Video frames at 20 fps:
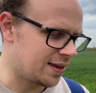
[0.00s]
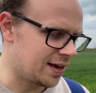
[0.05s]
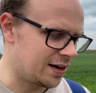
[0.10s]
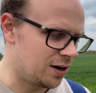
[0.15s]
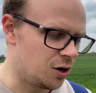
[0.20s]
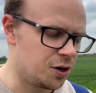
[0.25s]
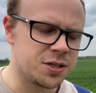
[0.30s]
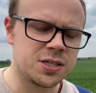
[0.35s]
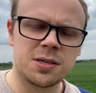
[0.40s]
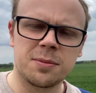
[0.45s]
they
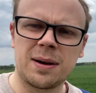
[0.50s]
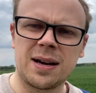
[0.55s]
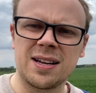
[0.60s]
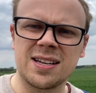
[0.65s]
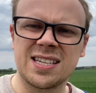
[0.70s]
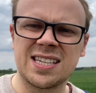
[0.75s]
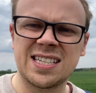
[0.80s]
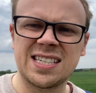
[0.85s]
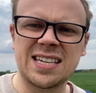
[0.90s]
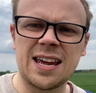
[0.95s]
lost
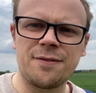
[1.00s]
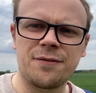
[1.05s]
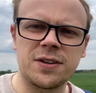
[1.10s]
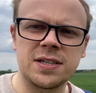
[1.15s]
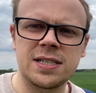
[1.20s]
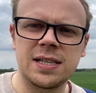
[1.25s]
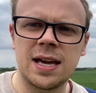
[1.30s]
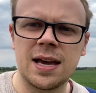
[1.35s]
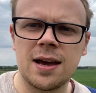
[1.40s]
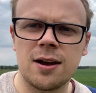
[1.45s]
about
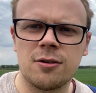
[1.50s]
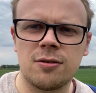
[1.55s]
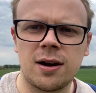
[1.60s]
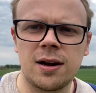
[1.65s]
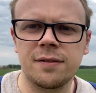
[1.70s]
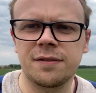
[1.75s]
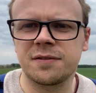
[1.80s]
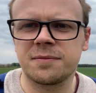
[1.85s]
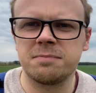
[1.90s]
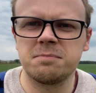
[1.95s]
70
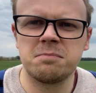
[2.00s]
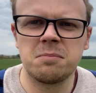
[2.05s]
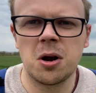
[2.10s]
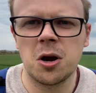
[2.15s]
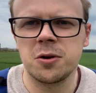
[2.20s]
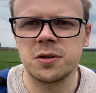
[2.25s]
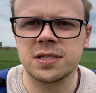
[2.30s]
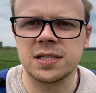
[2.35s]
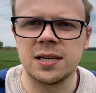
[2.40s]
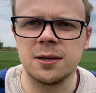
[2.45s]
aircraft,
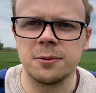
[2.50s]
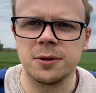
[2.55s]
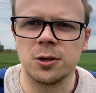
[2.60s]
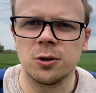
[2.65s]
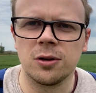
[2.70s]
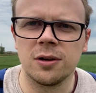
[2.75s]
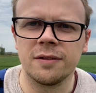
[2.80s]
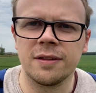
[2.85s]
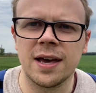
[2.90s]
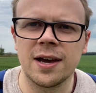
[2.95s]
mostly with
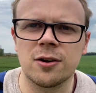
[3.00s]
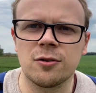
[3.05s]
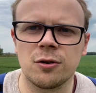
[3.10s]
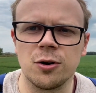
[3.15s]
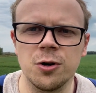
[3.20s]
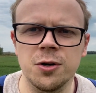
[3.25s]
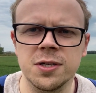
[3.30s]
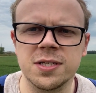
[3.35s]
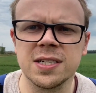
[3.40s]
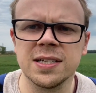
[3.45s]
all of their
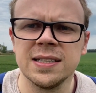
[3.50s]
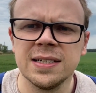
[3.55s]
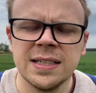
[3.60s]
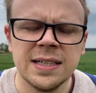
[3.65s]
crews.